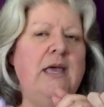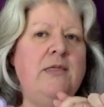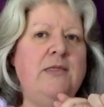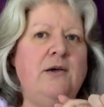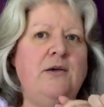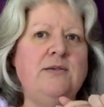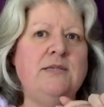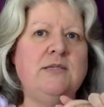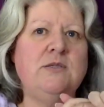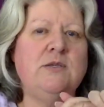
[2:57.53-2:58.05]

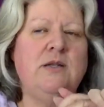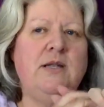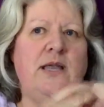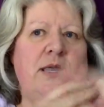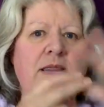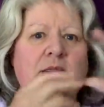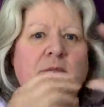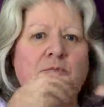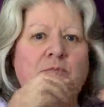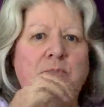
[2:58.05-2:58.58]
Those are sort of
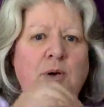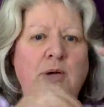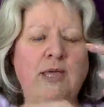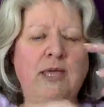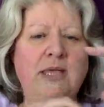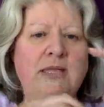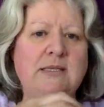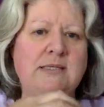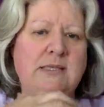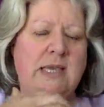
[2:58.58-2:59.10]
like the
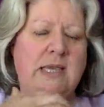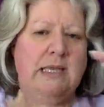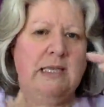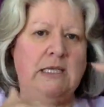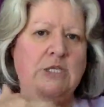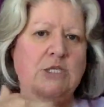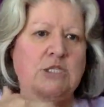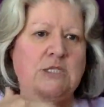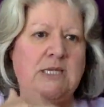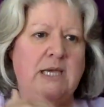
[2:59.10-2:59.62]
bookends at
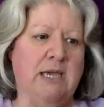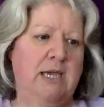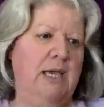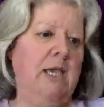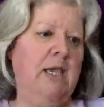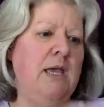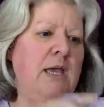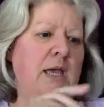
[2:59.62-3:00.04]
each day.